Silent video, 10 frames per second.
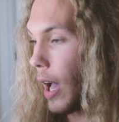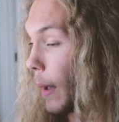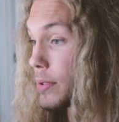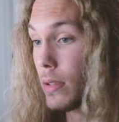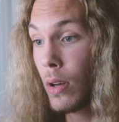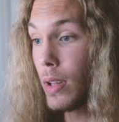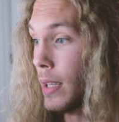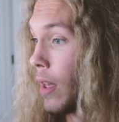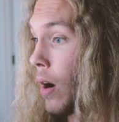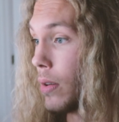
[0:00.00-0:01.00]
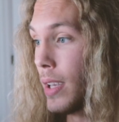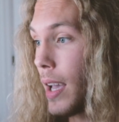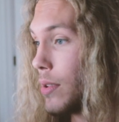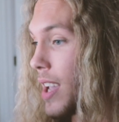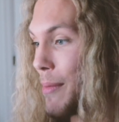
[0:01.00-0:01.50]
Absolutely. No. Yeah,
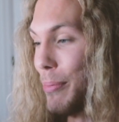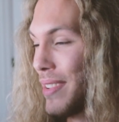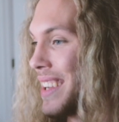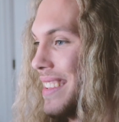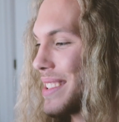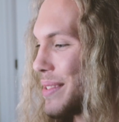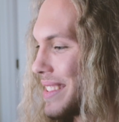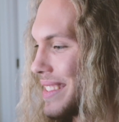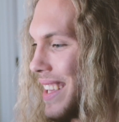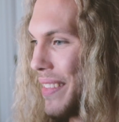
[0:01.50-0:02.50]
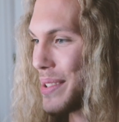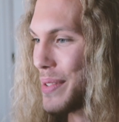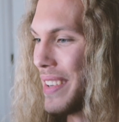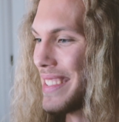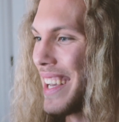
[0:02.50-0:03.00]
you gave me plenty. This was
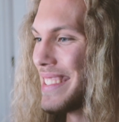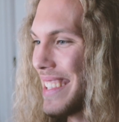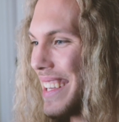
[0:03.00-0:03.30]
fantastic.